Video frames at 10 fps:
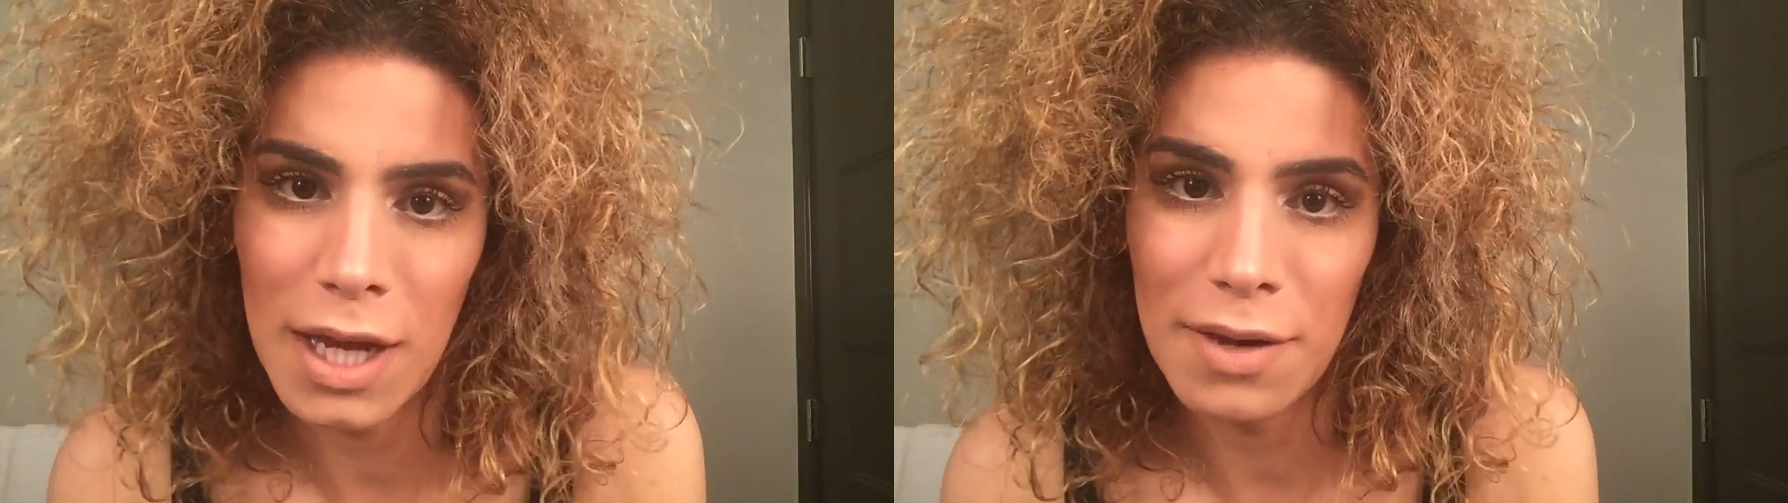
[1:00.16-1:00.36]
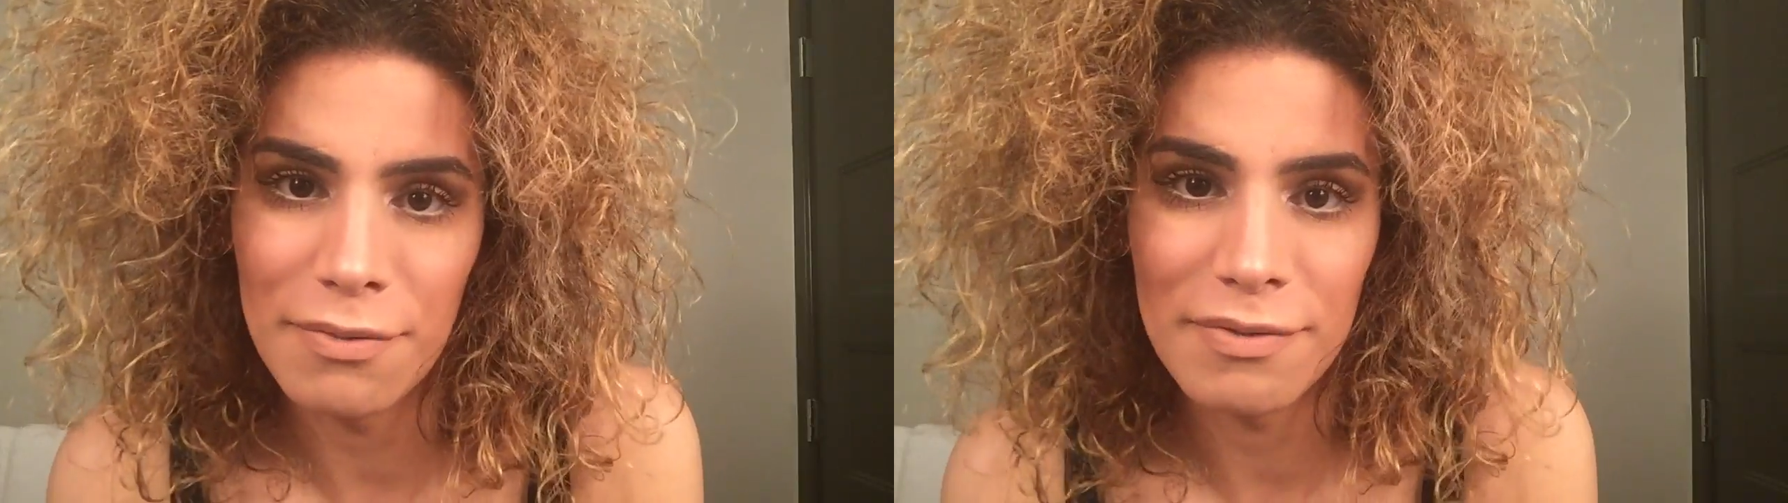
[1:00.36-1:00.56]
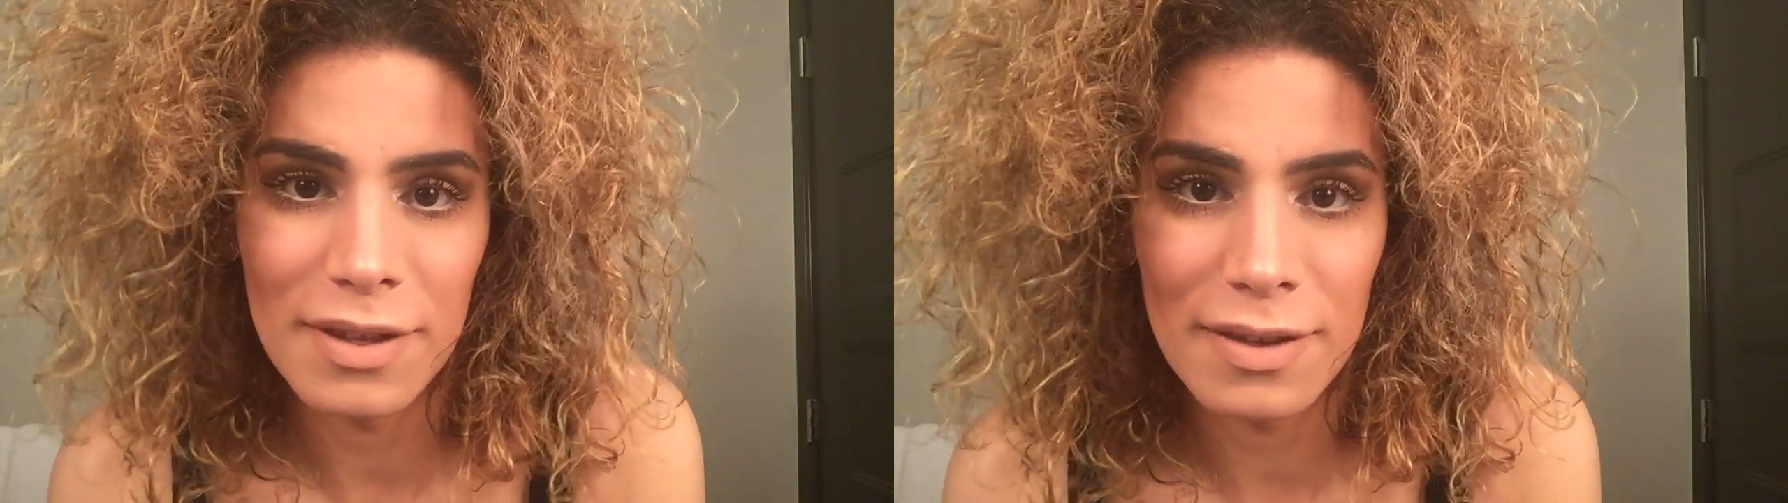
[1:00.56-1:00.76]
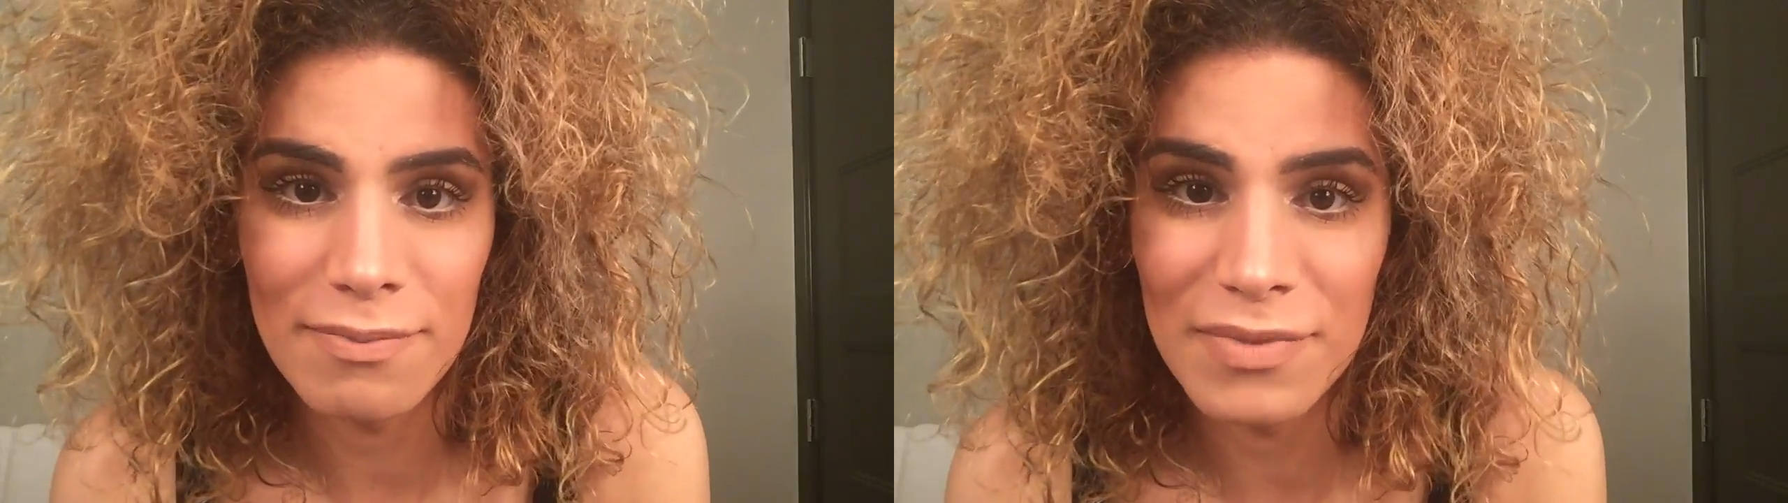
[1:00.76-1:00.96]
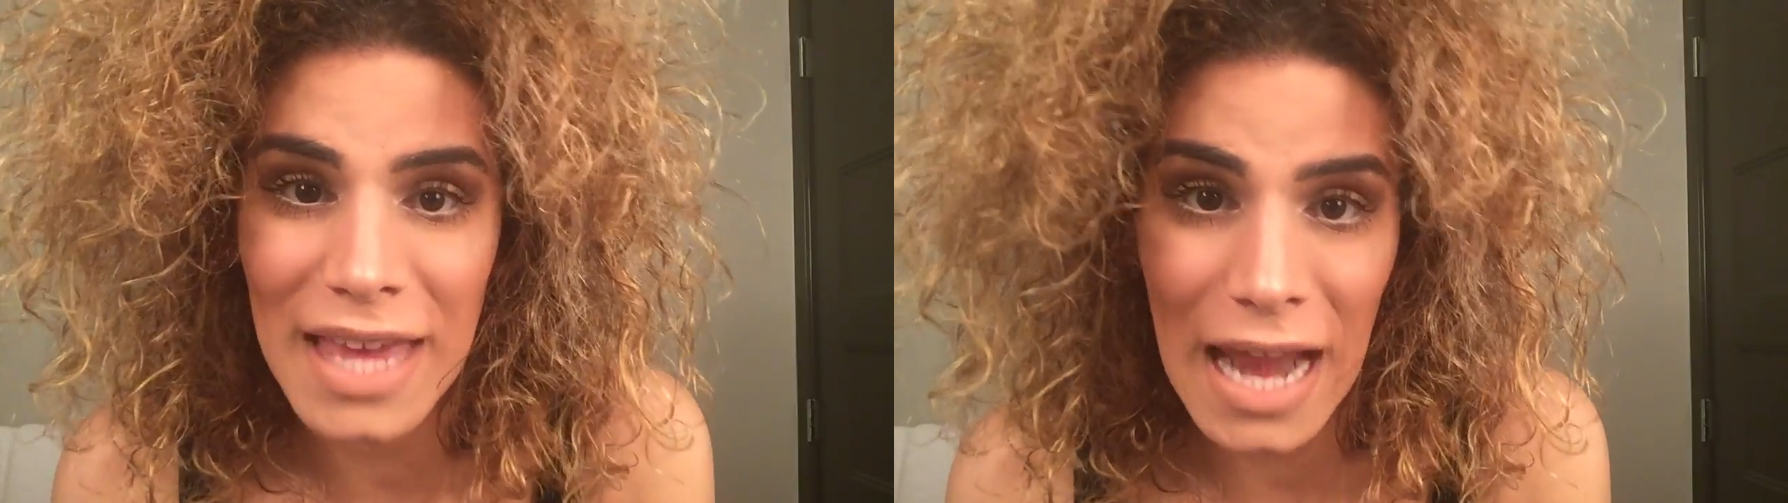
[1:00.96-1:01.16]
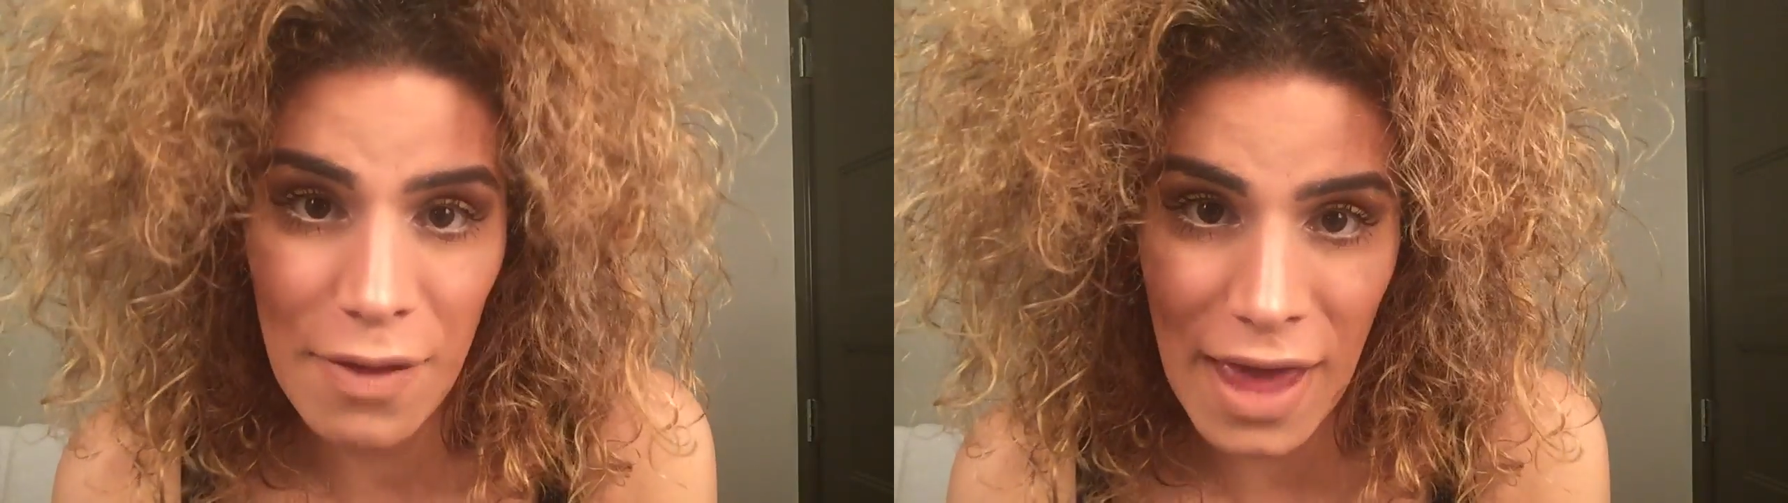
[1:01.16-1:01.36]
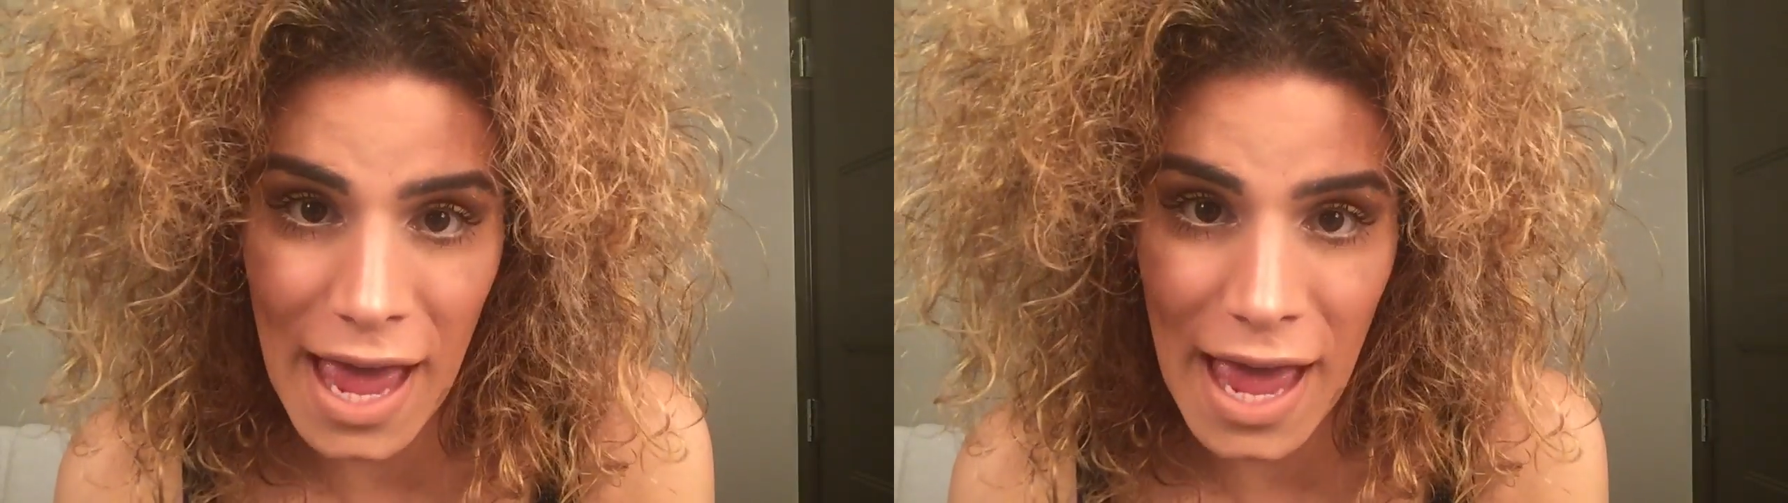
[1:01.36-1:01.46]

kind of get out the